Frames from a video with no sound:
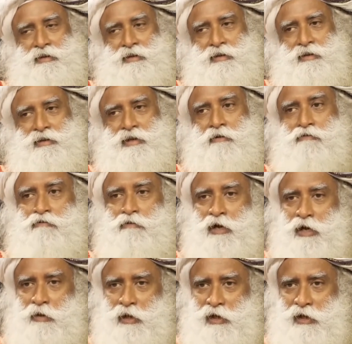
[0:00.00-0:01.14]
the
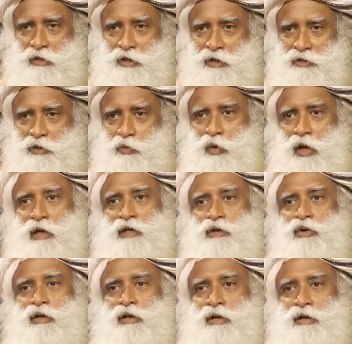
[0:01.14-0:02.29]
fundamental reason why you
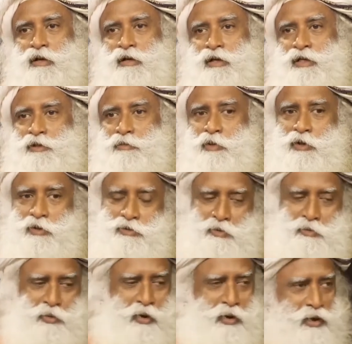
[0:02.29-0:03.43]
are here is because you're
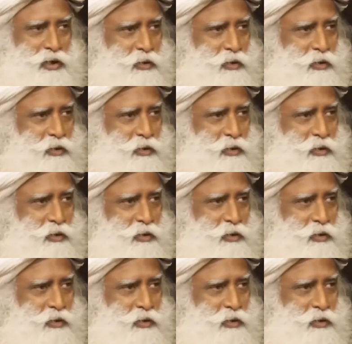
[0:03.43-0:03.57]
born and you're